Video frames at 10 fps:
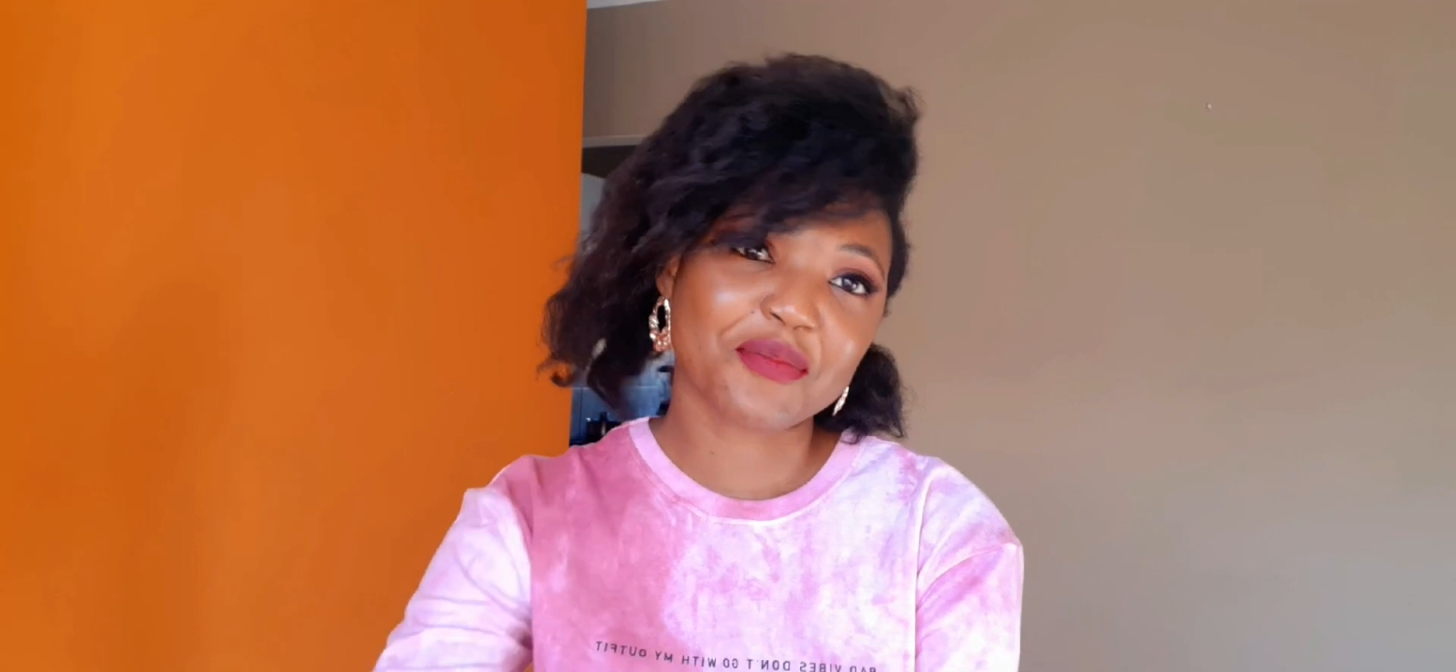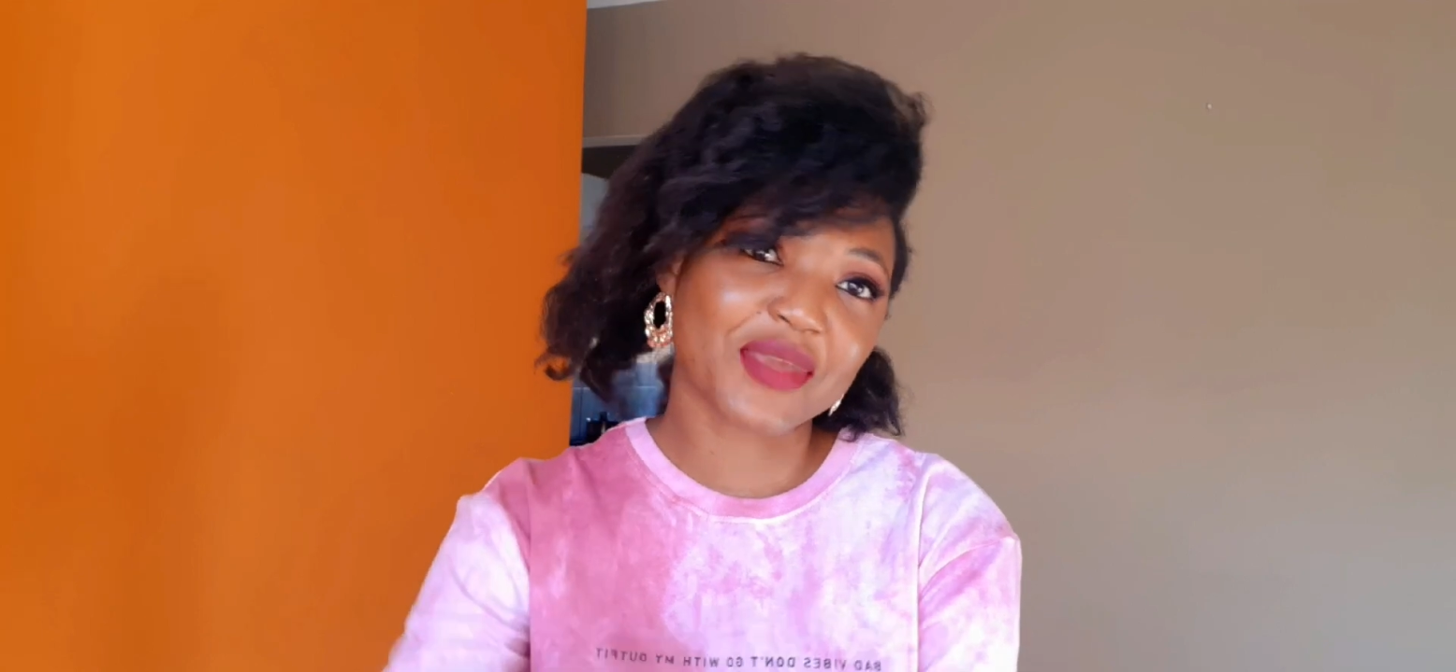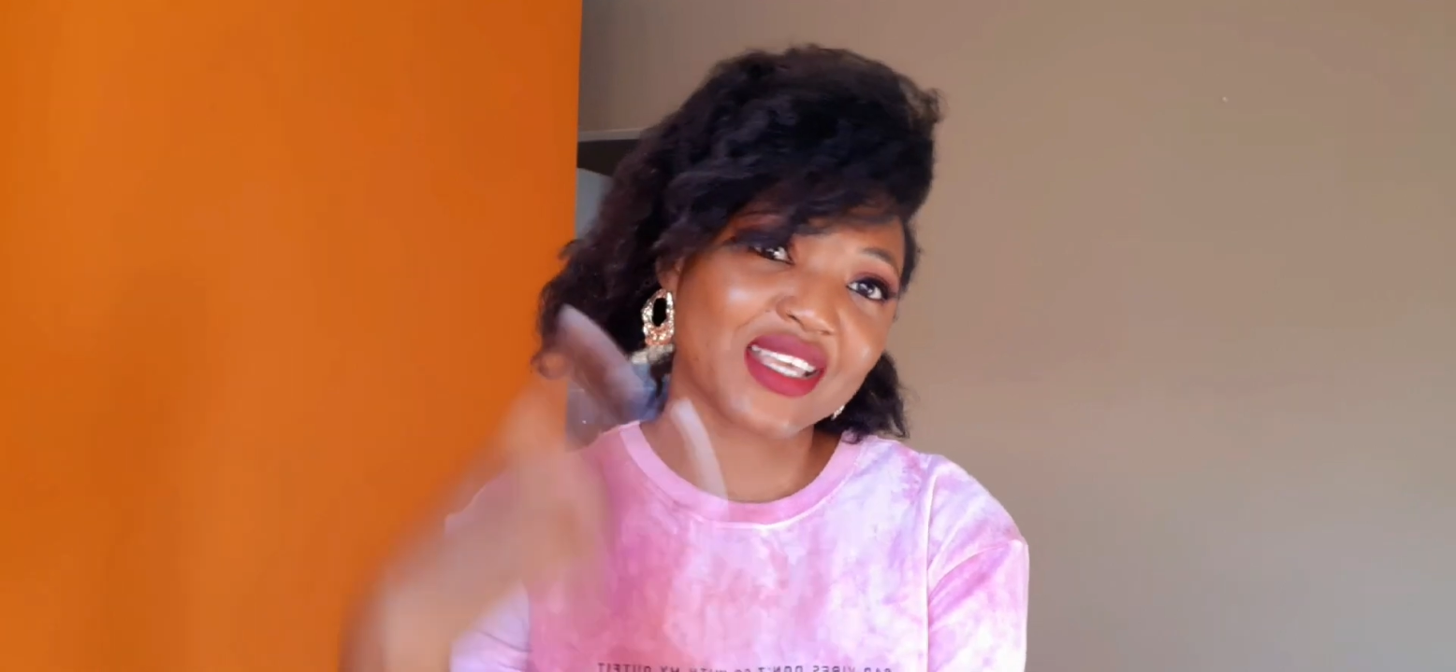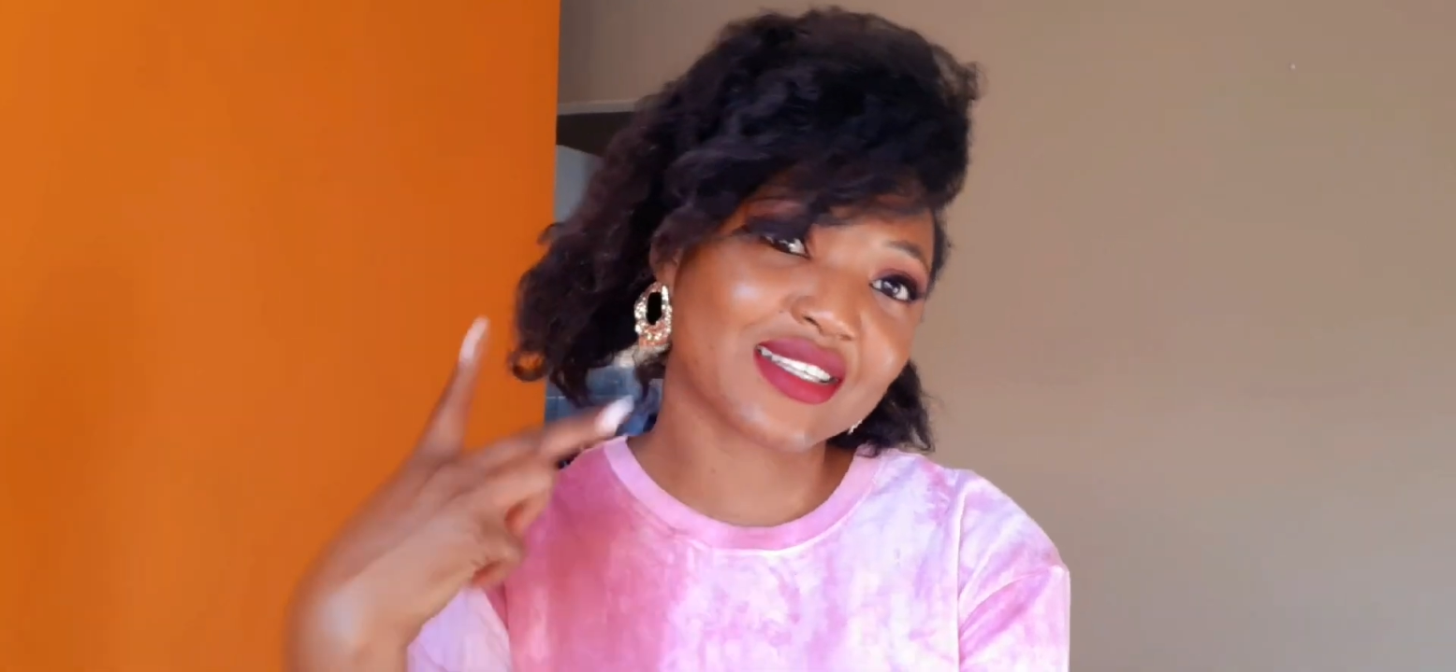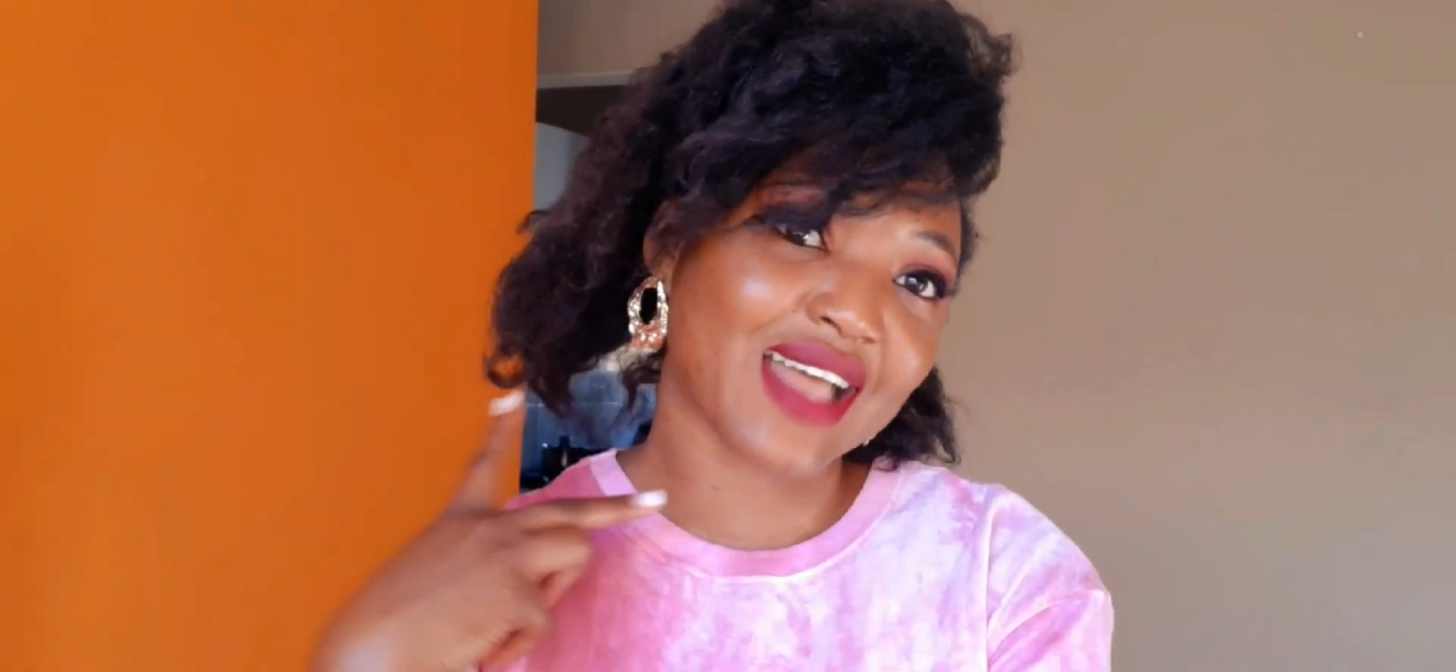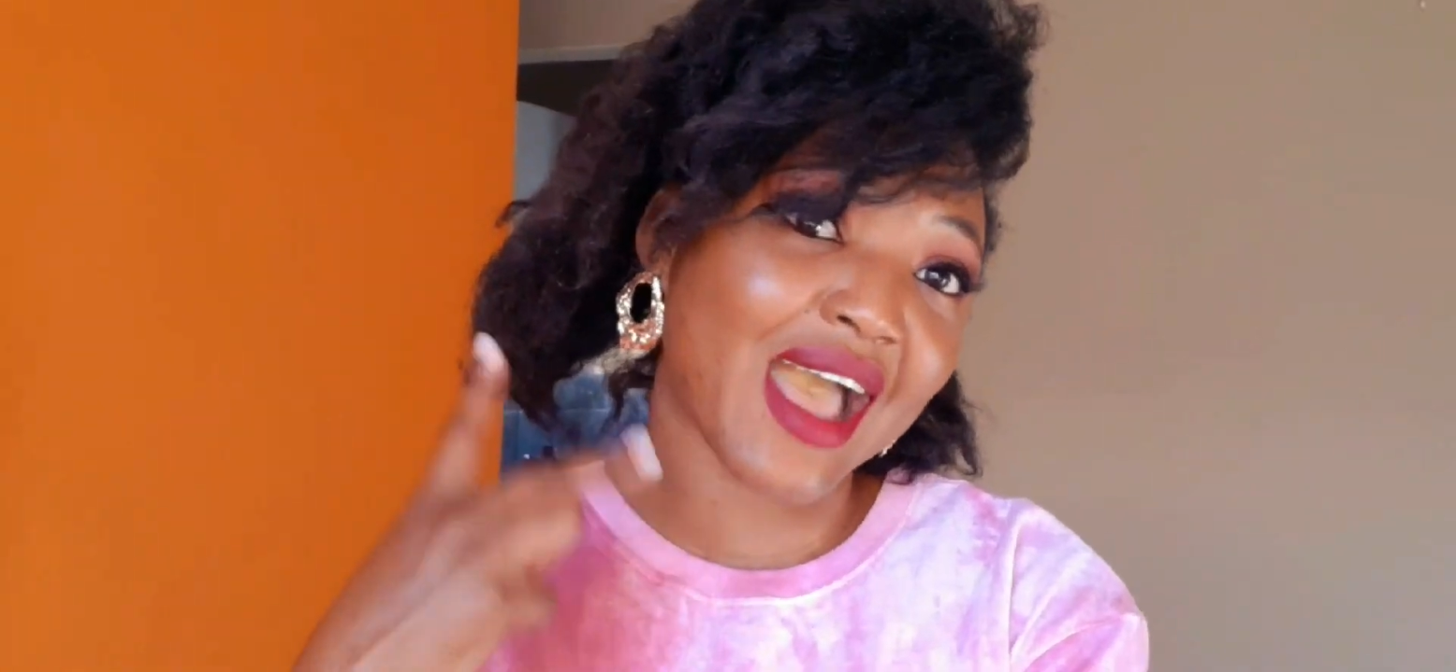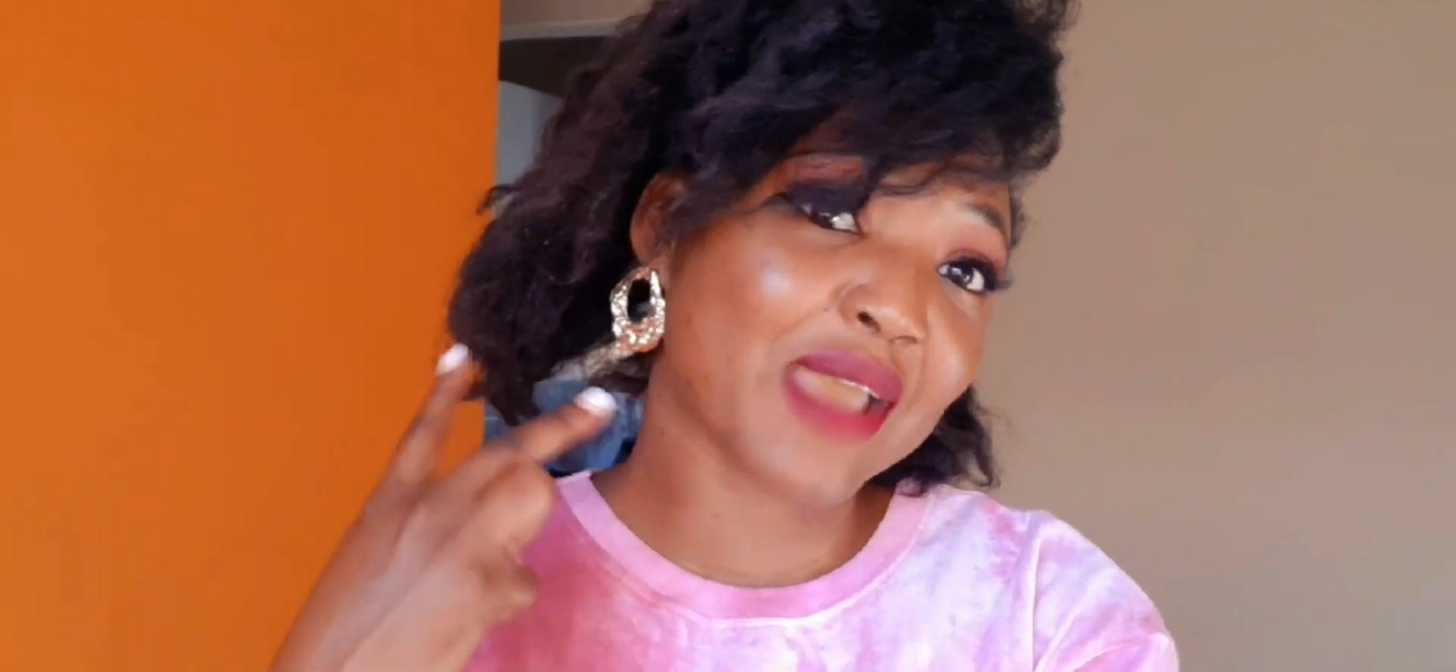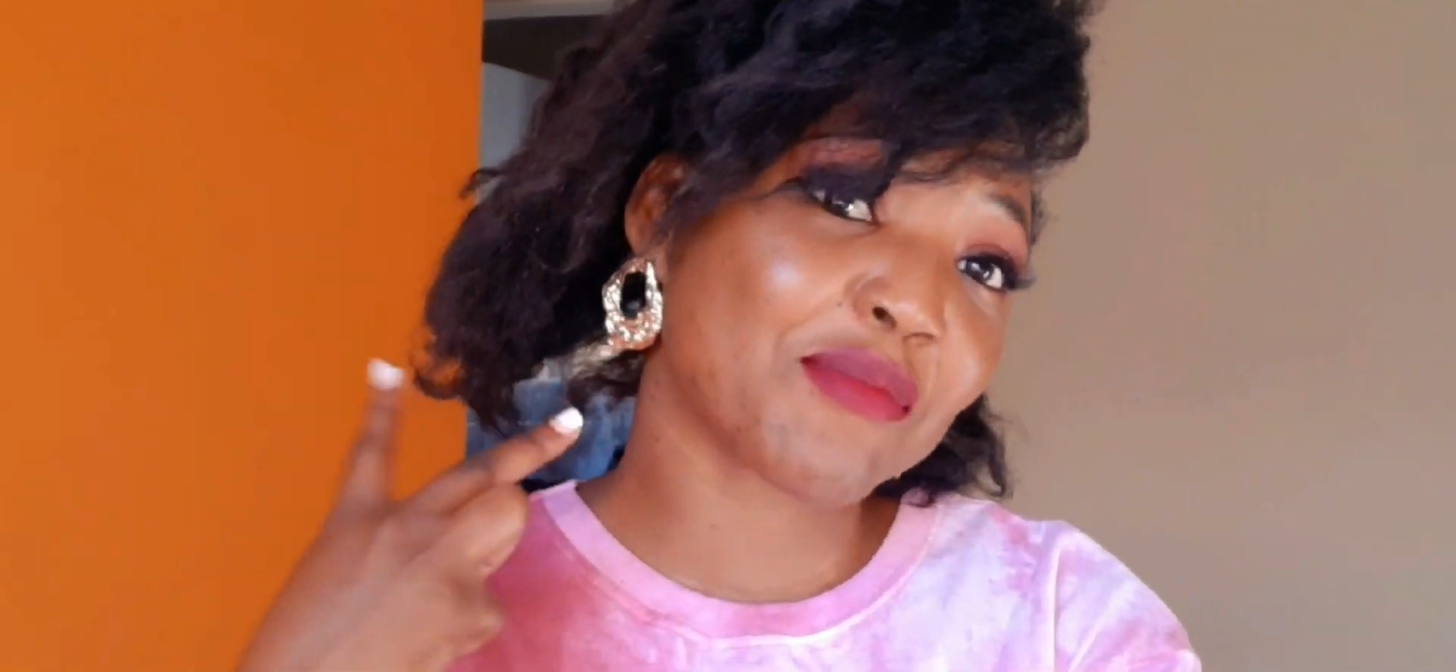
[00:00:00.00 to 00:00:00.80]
Hi